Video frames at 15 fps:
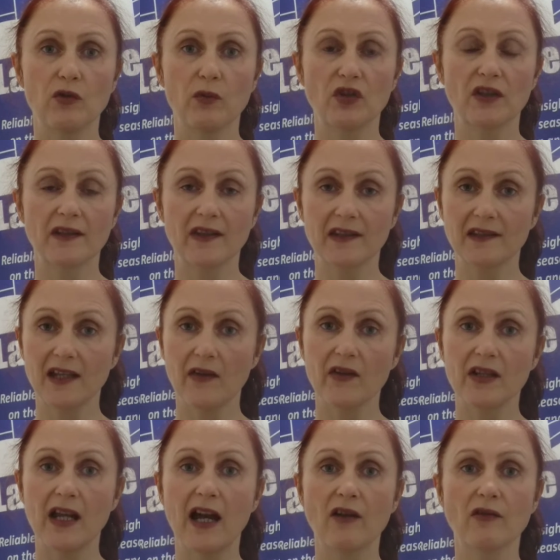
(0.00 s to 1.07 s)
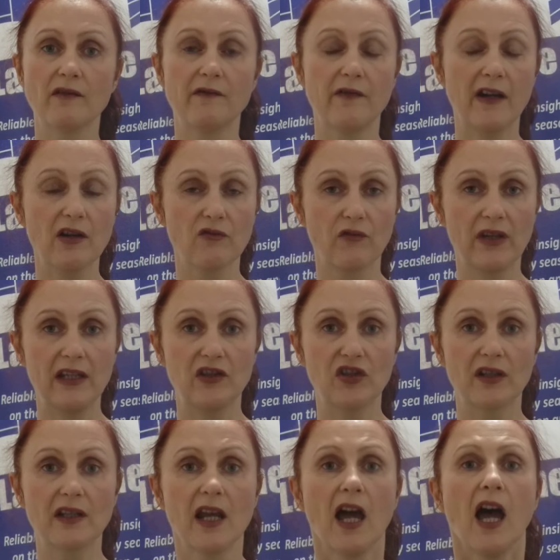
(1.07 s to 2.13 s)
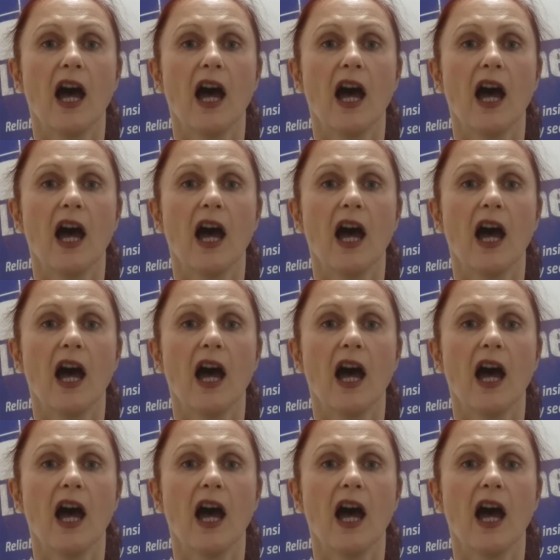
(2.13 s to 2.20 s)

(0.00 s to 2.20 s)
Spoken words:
which is the southern Arava region,